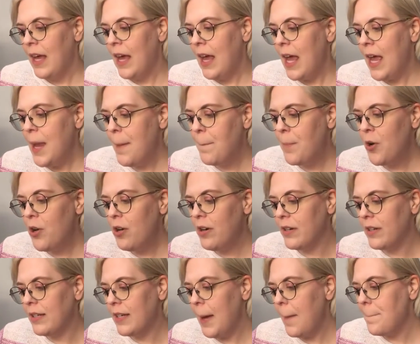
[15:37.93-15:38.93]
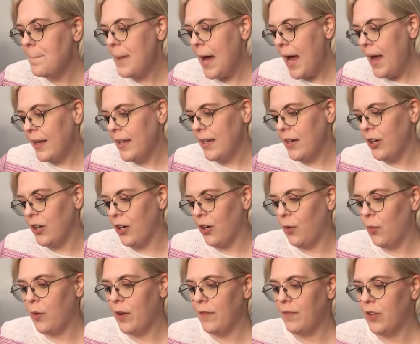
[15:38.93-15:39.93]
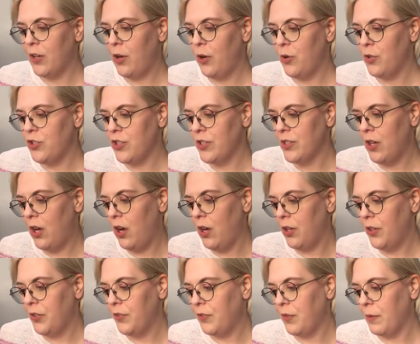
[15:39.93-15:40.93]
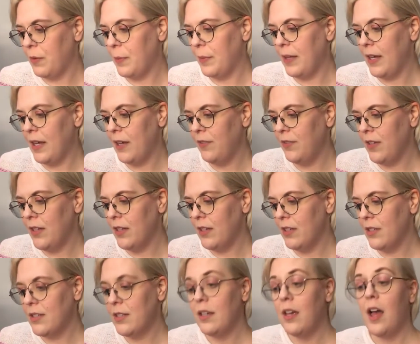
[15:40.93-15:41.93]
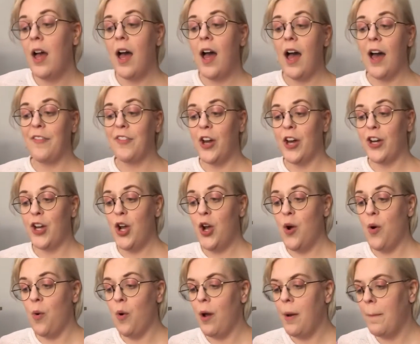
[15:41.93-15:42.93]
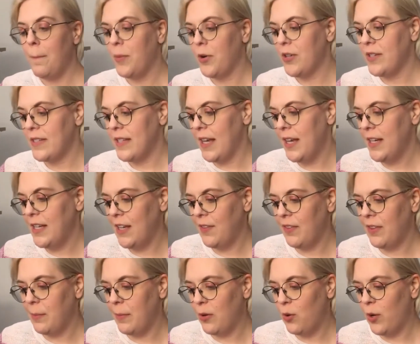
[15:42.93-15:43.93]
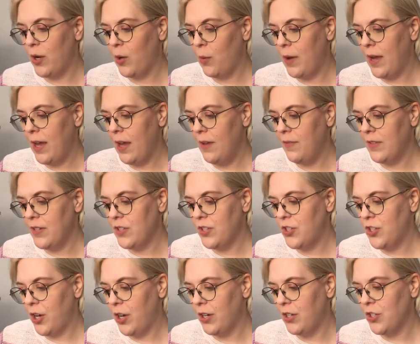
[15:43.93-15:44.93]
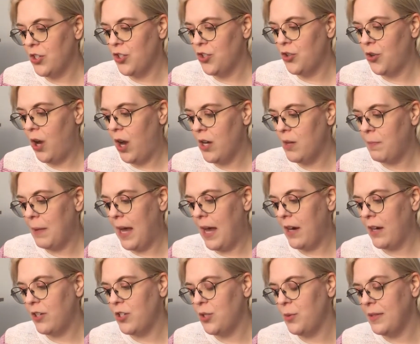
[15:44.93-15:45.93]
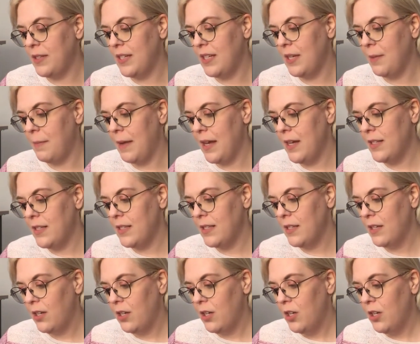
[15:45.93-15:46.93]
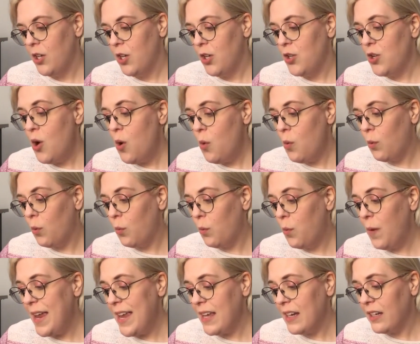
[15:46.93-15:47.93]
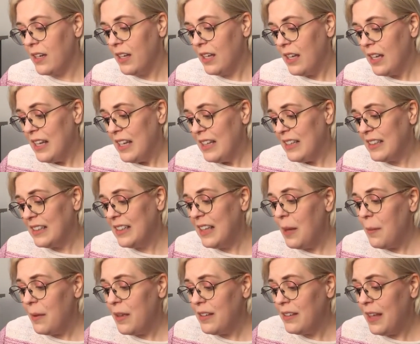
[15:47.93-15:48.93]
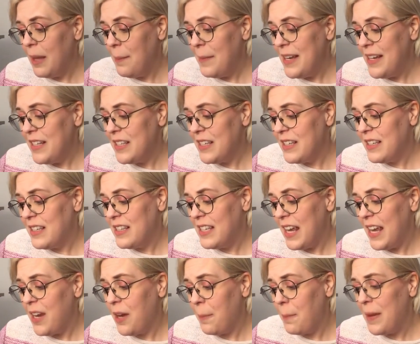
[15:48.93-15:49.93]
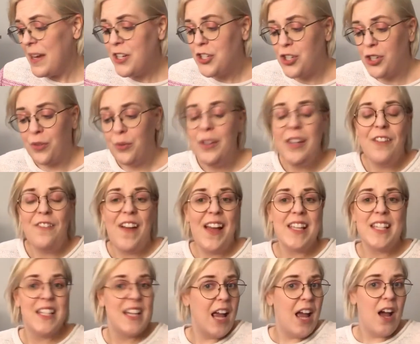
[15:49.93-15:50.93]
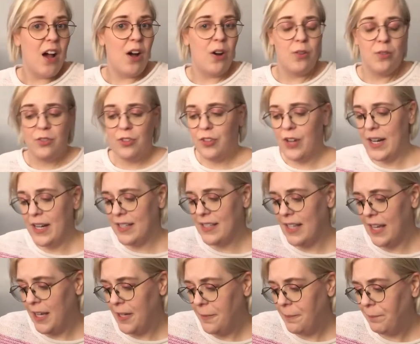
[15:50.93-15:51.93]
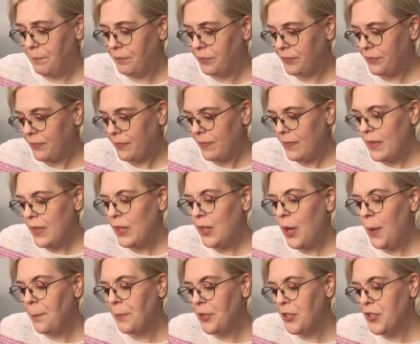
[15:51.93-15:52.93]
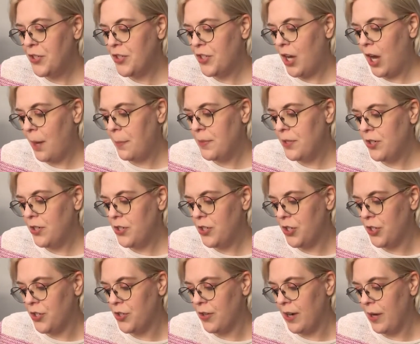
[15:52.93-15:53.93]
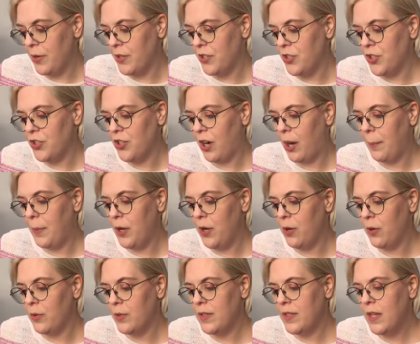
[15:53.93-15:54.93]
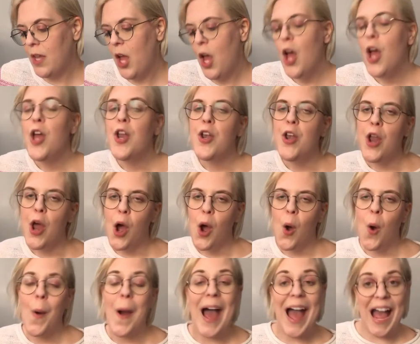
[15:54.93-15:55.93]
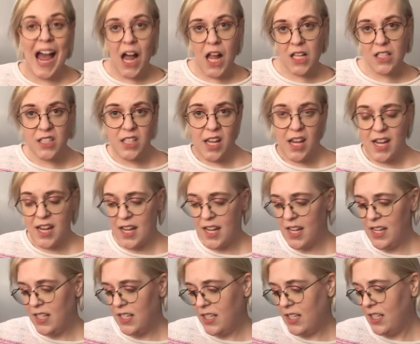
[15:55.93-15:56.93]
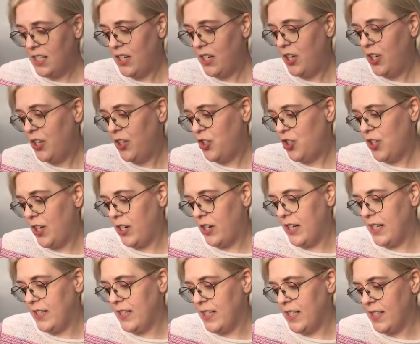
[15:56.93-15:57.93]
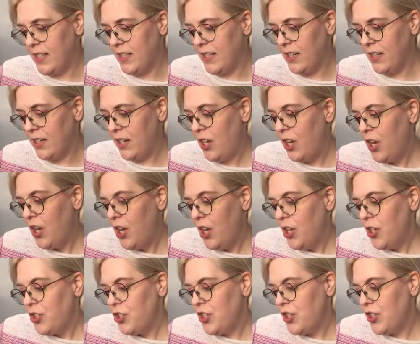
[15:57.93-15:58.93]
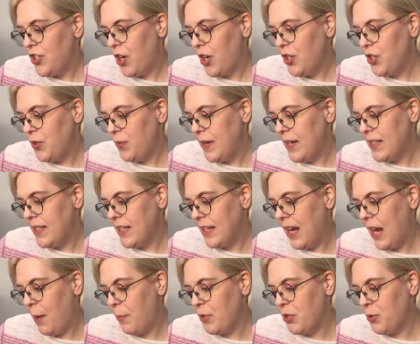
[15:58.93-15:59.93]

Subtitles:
Hey, Bird, get back here, one of the coaches called from the playing field. I've got to go, Bird said, giving them a quick wave and starting to trot back to his teammates. No, wait, let me take a picture really fast now, Greg said. Bird stopped, turned around, and struck a pose. No, I'll take it, Sherry insisted. She started to raise the camera